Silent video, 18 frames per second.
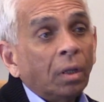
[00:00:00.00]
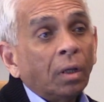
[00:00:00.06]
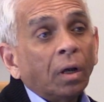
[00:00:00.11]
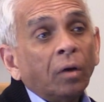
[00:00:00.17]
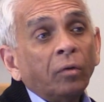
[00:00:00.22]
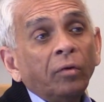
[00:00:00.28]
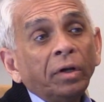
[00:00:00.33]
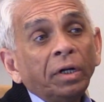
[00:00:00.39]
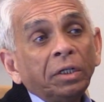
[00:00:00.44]

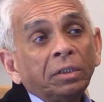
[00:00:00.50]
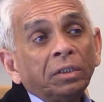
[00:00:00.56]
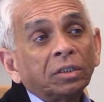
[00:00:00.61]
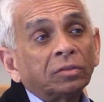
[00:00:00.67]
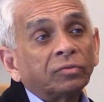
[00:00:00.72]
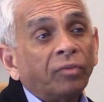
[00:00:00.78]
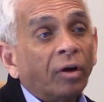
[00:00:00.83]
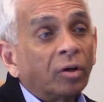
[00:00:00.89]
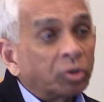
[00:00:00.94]
a very
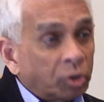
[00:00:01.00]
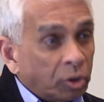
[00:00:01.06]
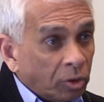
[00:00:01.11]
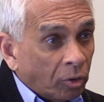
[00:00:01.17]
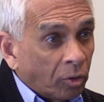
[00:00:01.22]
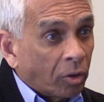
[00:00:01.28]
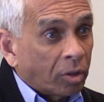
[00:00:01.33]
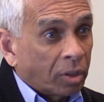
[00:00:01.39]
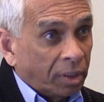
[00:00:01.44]
dysfunctional
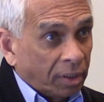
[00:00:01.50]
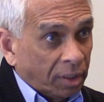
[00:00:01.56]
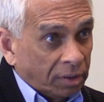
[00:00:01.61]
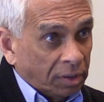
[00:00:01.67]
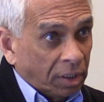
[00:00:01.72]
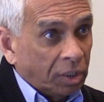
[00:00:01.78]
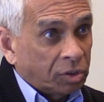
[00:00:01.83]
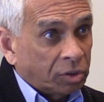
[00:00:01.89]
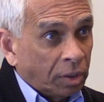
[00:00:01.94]

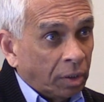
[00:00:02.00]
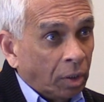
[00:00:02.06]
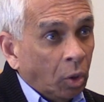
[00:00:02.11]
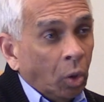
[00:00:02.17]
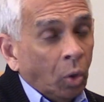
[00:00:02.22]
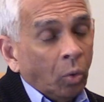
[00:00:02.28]
organization,